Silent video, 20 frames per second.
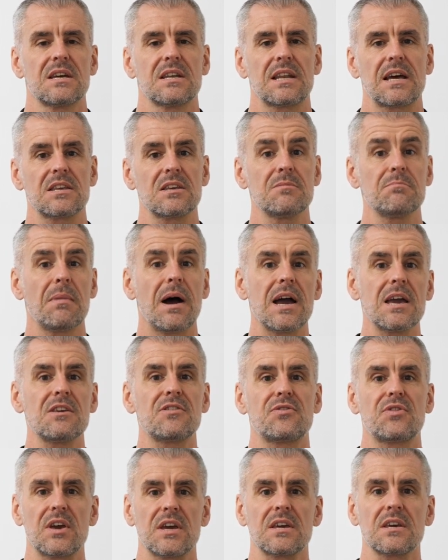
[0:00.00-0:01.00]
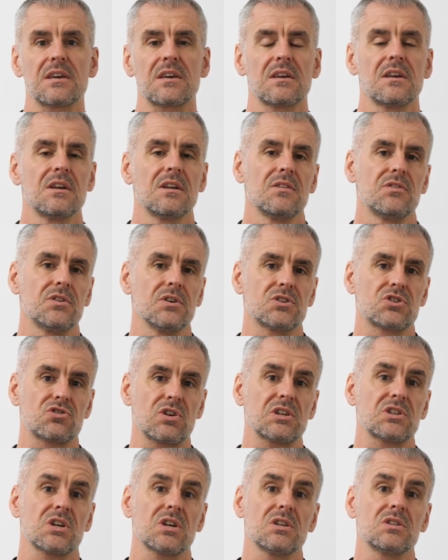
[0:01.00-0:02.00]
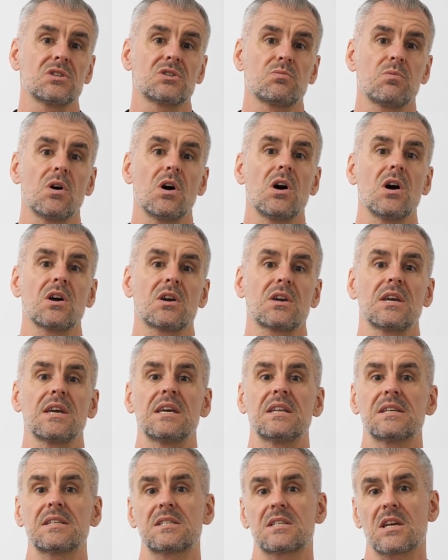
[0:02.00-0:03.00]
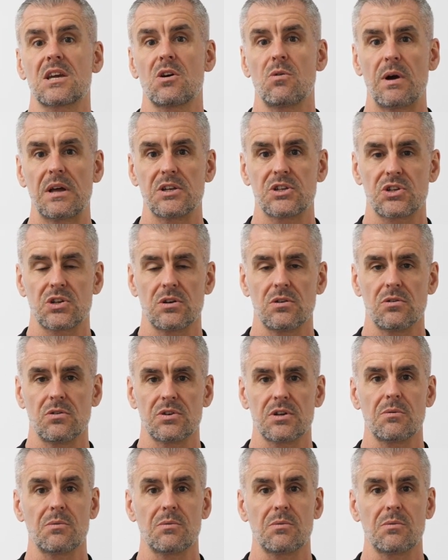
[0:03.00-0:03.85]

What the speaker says: Now you may think that treasure hunts work in a sequential order.